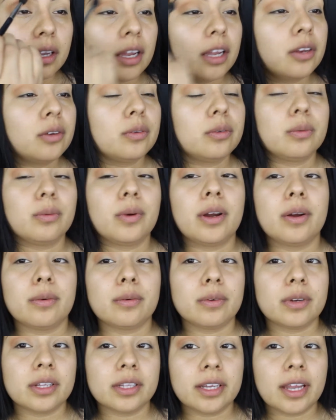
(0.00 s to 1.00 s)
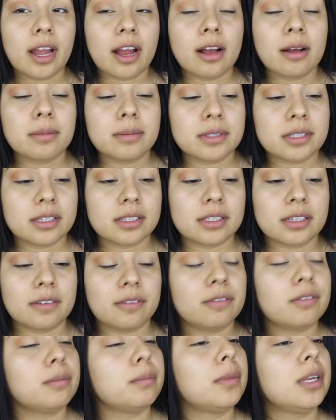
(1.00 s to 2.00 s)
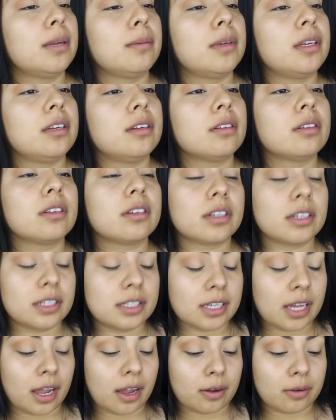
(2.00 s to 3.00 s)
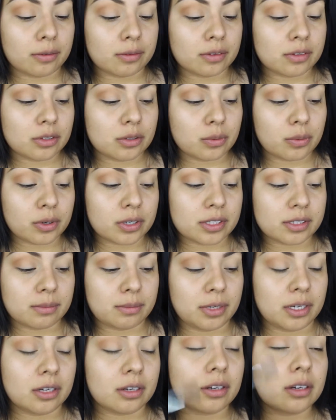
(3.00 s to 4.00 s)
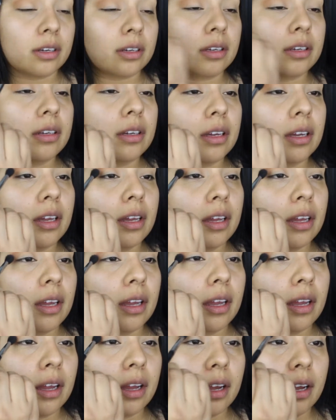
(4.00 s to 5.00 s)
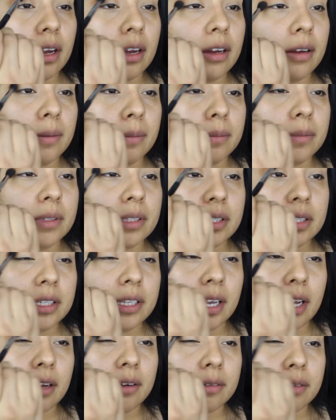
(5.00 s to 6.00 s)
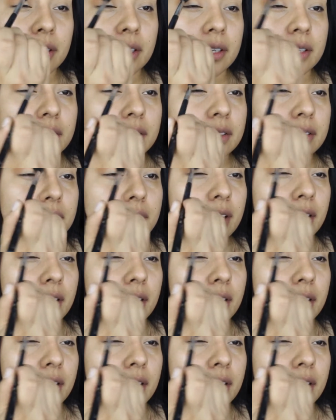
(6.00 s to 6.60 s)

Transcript: And what really helps is if maybe you look down toward the mirror to get right into